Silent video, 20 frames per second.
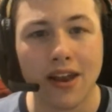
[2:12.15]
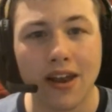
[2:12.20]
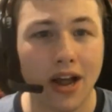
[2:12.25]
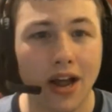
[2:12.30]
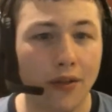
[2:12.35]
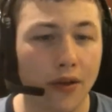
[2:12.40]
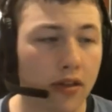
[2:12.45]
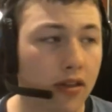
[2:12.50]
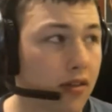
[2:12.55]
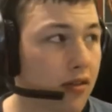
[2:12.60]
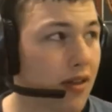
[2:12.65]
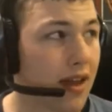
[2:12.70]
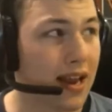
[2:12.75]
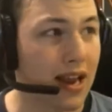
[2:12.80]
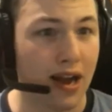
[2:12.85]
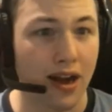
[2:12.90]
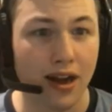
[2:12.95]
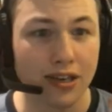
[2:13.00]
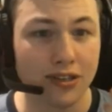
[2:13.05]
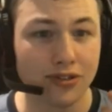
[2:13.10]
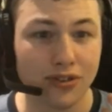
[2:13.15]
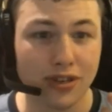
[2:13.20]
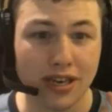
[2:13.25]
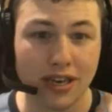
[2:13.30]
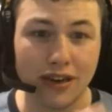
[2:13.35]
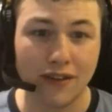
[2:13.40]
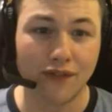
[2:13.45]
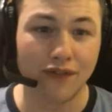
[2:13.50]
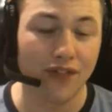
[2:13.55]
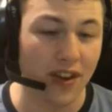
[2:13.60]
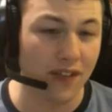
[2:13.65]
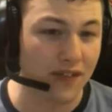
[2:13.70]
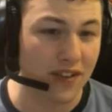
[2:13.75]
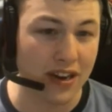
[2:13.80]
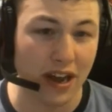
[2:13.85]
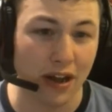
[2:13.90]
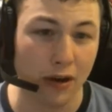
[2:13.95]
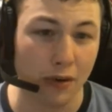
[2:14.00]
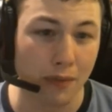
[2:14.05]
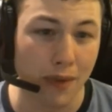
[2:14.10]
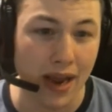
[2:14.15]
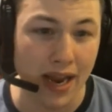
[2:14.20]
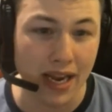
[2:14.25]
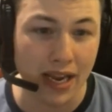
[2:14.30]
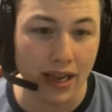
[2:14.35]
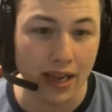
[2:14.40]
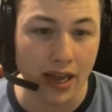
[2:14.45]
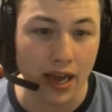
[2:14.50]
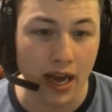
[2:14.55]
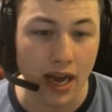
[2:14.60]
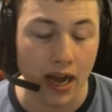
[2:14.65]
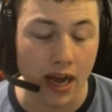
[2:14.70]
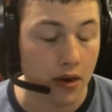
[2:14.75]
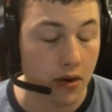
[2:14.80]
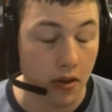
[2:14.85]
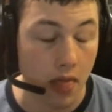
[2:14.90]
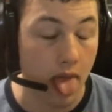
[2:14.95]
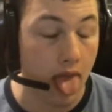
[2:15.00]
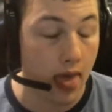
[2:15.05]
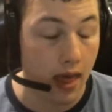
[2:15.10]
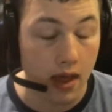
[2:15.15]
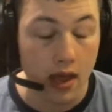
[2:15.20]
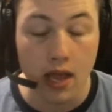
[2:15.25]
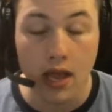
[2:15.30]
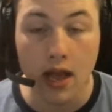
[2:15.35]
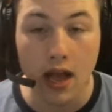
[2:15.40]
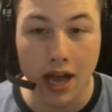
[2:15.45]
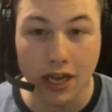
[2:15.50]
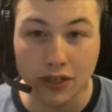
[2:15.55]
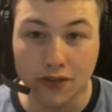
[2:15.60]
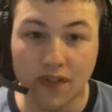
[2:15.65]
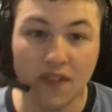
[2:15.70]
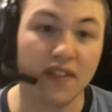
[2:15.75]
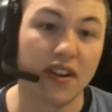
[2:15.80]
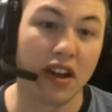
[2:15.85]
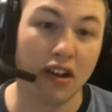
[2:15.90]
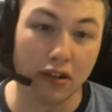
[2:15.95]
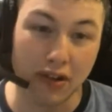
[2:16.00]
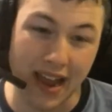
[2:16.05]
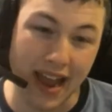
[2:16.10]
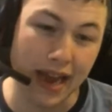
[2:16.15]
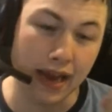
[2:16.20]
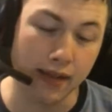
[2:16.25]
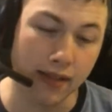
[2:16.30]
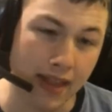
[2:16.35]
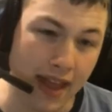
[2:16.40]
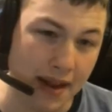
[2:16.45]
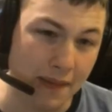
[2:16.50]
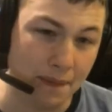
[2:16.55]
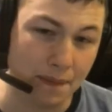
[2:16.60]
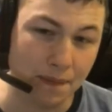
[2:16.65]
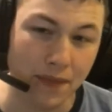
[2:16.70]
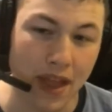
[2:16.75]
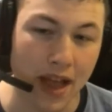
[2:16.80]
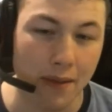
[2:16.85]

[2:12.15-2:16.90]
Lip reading: Now this is like $150 mic, $150 headset.